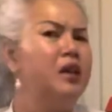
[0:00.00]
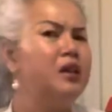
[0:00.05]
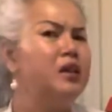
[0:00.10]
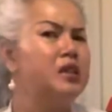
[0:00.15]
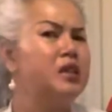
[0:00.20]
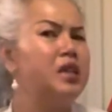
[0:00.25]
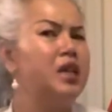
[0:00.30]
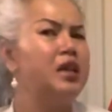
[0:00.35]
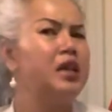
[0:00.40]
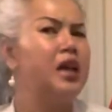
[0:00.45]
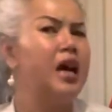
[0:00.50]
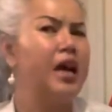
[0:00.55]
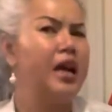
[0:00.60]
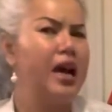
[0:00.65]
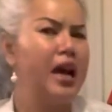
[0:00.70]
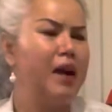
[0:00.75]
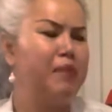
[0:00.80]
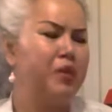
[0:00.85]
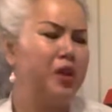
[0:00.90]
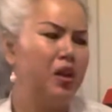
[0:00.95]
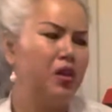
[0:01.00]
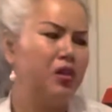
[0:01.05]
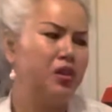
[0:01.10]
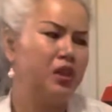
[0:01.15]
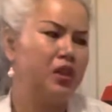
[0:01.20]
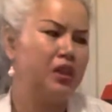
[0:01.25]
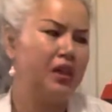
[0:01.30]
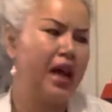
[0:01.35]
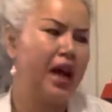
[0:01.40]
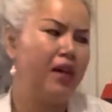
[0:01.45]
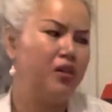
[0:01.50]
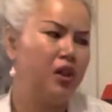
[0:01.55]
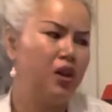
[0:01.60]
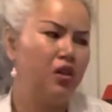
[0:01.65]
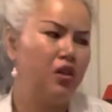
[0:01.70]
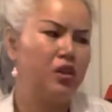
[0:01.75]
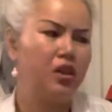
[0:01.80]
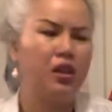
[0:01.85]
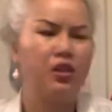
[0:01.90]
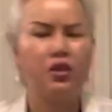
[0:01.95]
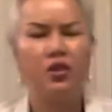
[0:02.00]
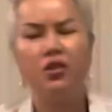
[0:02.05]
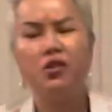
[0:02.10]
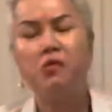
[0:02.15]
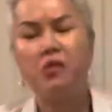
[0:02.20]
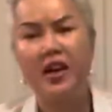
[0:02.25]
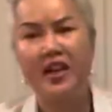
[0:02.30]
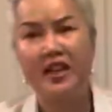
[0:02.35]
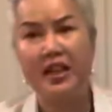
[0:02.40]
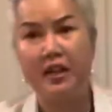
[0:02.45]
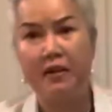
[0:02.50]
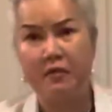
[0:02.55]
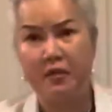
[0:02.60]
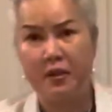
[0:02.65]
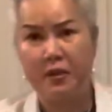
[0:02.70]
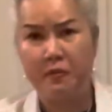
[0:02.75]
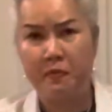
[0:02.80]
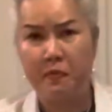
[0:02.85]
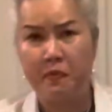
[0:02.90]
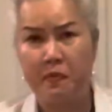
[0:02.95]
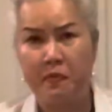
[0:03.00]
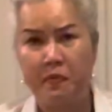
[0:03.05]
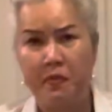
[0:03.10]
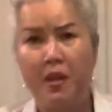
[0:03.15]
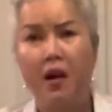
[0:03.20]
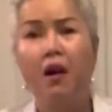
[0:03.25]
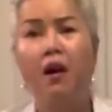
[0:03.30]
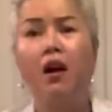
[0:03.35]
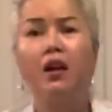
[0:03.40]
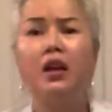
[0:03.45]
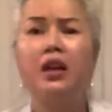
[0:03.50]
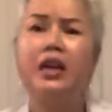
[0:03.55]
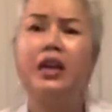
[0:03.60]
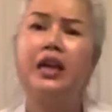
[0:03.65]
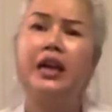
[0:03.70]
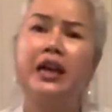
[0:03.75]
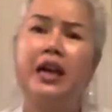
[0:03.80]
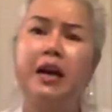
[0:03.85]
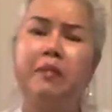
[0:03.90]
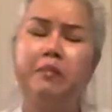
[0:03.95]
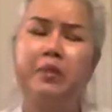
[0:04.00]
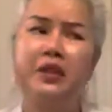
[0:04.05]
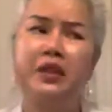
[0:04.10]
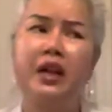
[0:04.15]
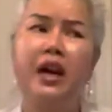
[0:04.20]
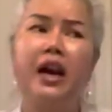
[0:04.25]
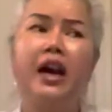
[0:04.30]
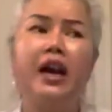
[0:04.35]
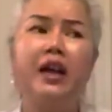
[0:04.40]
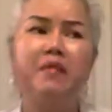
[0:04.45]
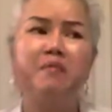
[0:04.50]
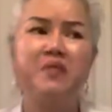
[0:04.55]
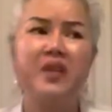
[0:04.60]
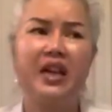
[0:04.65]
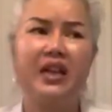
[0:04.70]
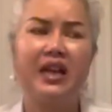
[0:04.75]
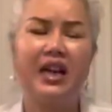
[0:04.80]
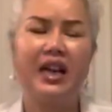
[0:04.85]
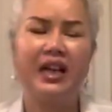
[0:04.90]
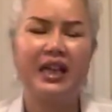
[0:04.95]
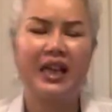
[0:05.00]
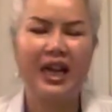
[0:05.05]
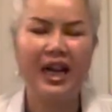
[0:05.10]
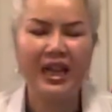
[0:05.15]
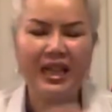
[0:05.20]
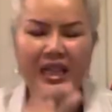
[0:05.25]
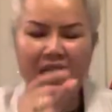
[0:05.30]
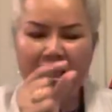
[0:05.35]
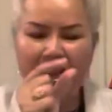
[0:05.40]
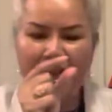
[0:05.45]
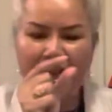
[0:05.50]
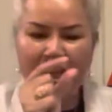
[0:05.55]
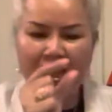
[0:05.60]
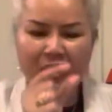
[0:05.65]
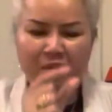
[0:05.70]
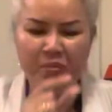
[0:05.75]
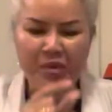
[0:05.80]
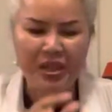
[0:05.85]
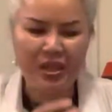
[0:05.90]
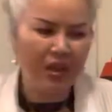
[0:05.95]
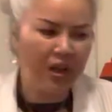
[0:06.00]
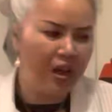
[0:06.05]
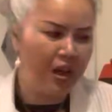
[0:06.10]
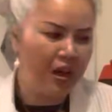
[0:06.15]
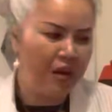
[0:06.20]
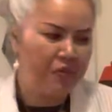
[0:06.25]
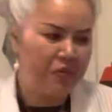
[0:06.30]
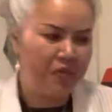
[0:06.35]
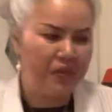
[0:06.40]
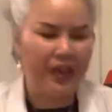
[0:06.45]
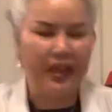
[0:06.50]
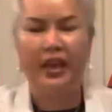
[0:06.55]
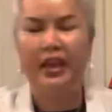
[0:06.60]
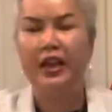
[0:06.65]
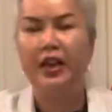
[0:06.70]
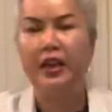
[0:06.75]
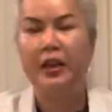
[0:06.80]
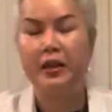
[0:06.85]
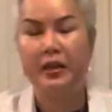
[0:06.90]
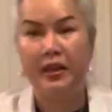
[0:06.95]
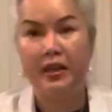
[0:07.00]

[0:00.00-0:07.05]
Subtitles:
Since I upload or download or do whatever, only a couple times that I cut a little bit off here,